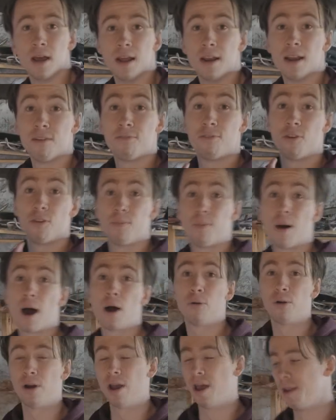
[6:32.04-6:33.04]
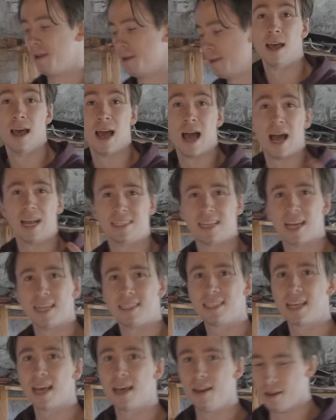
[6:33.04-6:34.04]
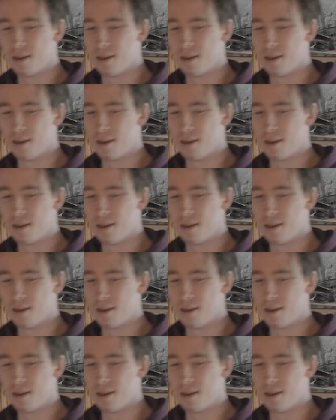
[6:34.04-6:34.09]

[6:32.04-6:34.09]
Now for the power hand, as I said,